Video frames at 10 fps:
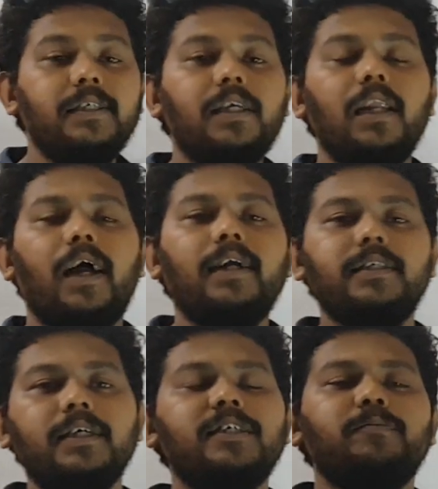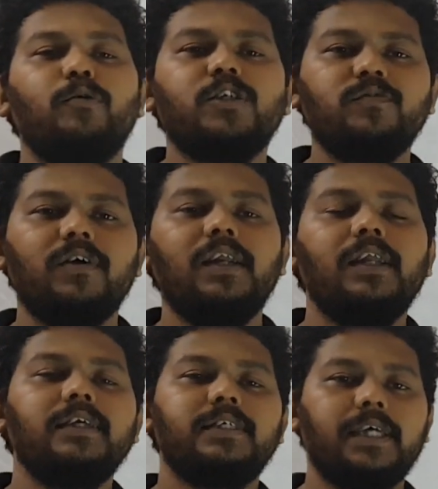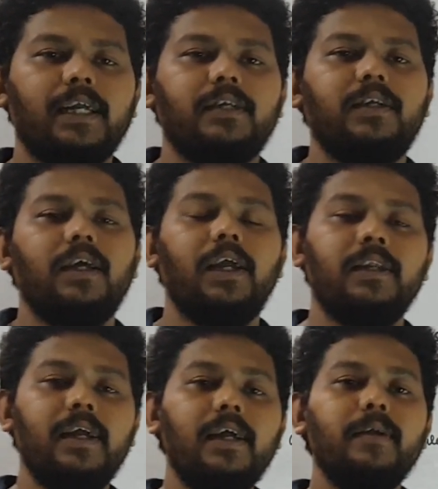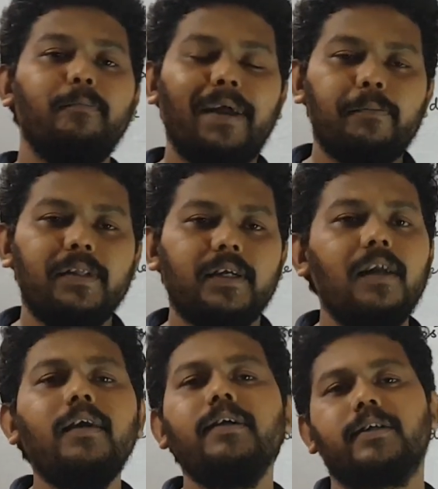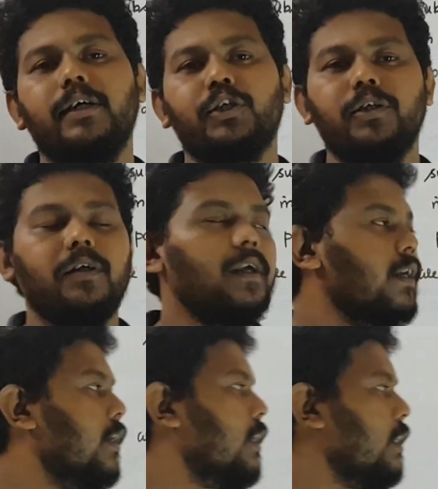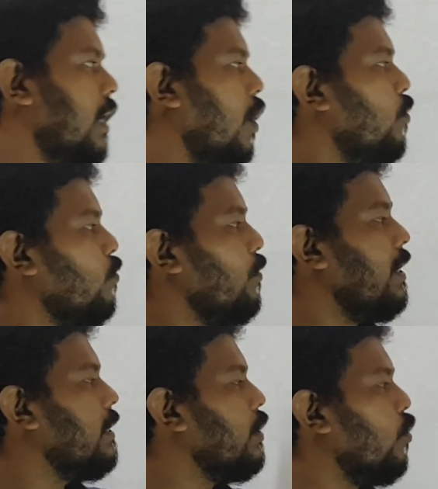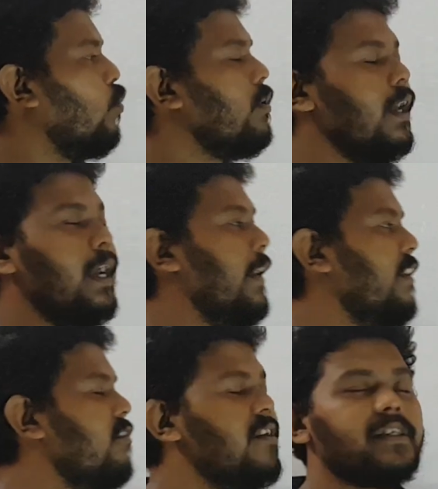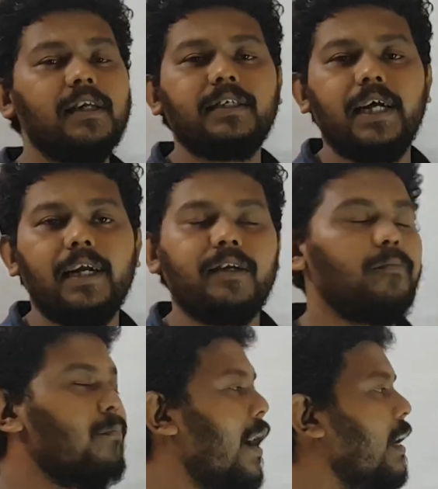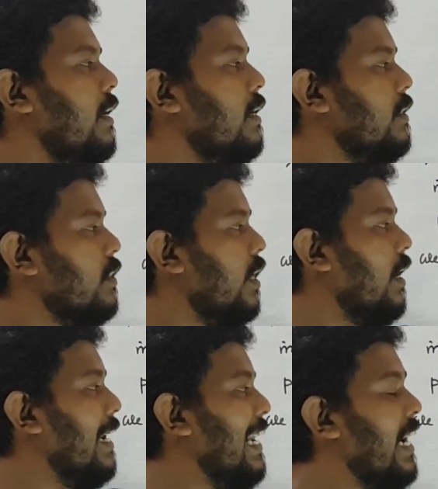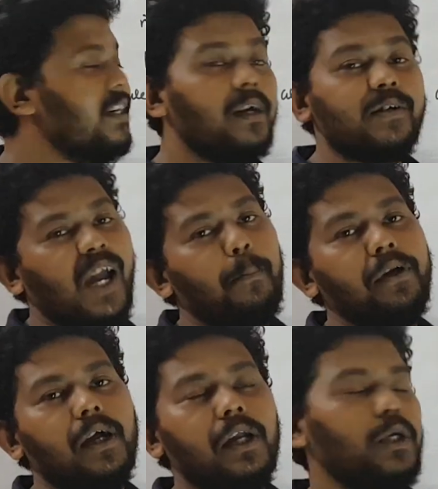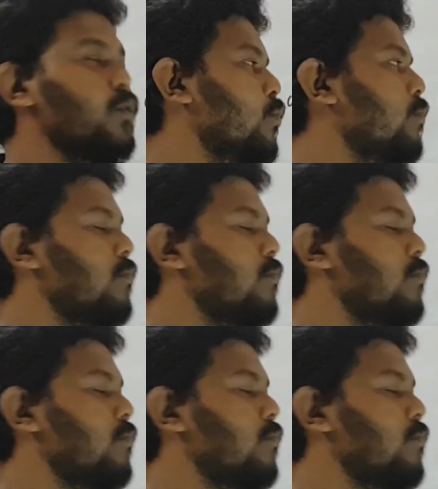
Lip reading: is the largest possible set in a mathematical discussion. Now, we denote a universal set by the letter capital U.